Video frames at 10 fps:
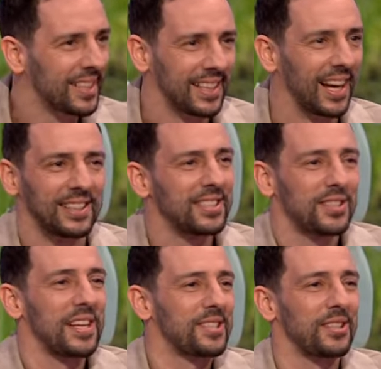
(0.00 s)
Like, these
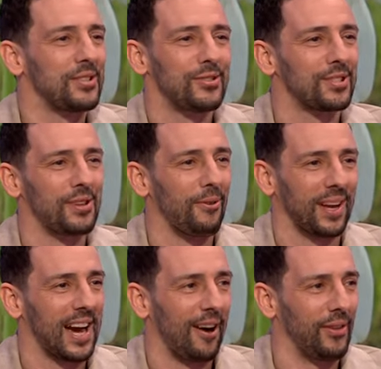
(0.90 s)
things that you just don't
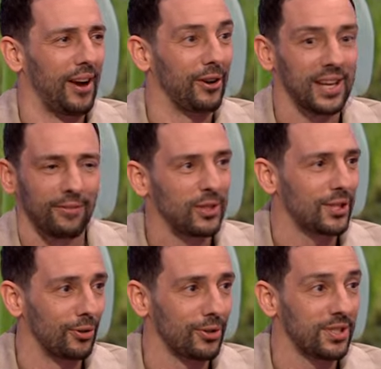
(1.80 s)
get out there, or you have to
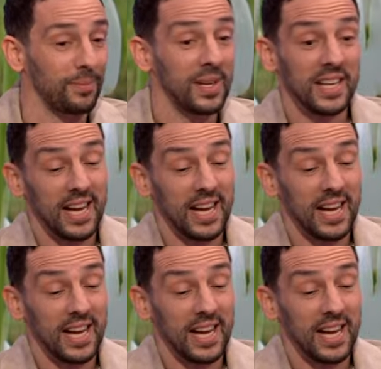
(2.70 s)
source them.